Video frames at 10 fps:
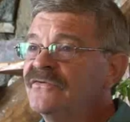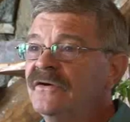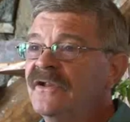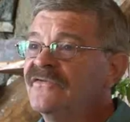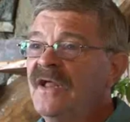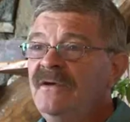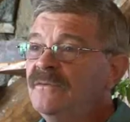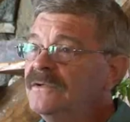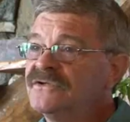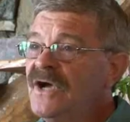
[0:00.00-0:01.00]
as good as any
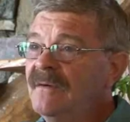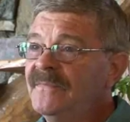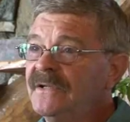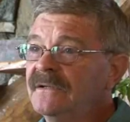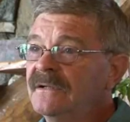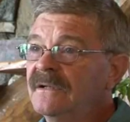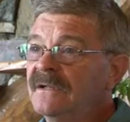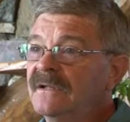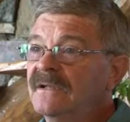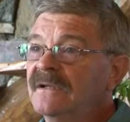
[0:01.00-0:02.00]
world champion,
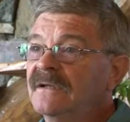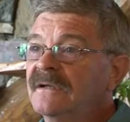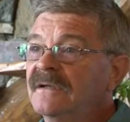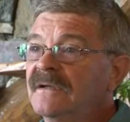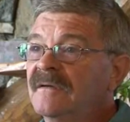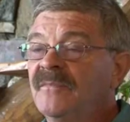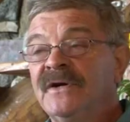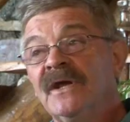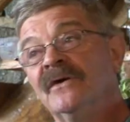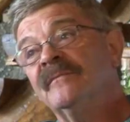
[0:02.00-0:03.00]

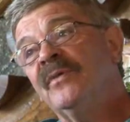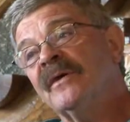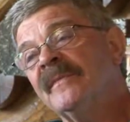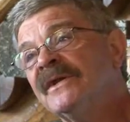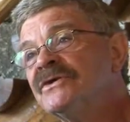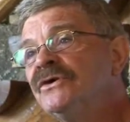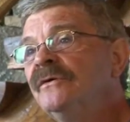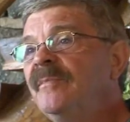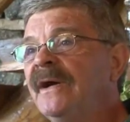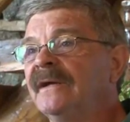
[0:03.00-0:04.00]
but you couldn't put him in the
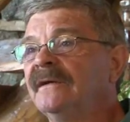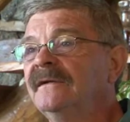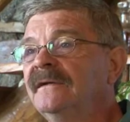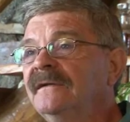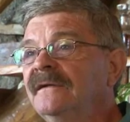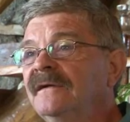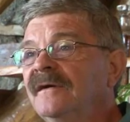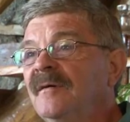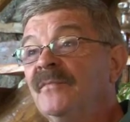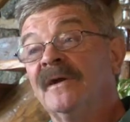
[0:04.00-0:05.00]
show pen.
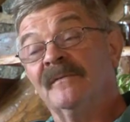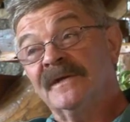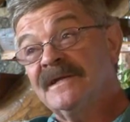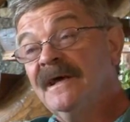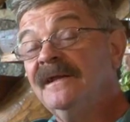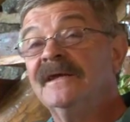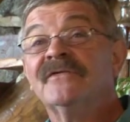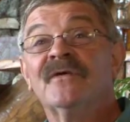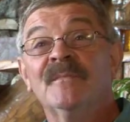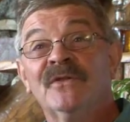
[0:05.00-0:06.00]
But I want to tell you,
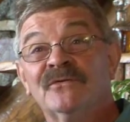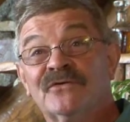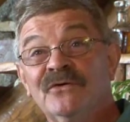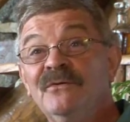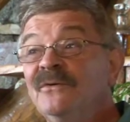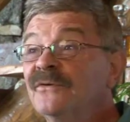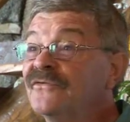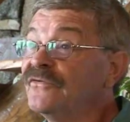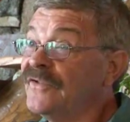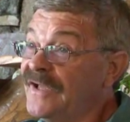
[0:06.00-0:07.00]
some of those show
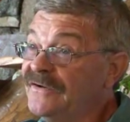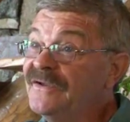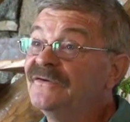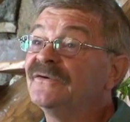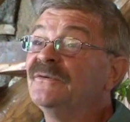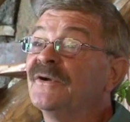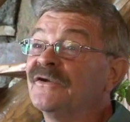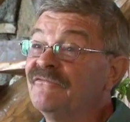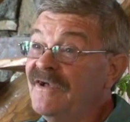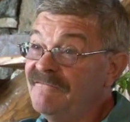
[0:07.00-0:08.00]
horses, they, you couldn't go on
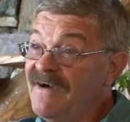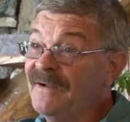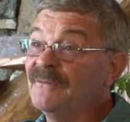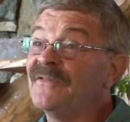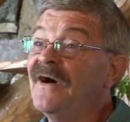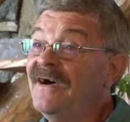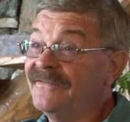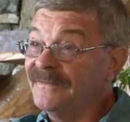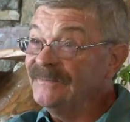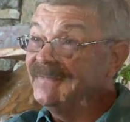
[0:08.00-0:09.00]
a trail ride with
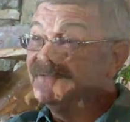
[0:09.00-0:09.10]
either.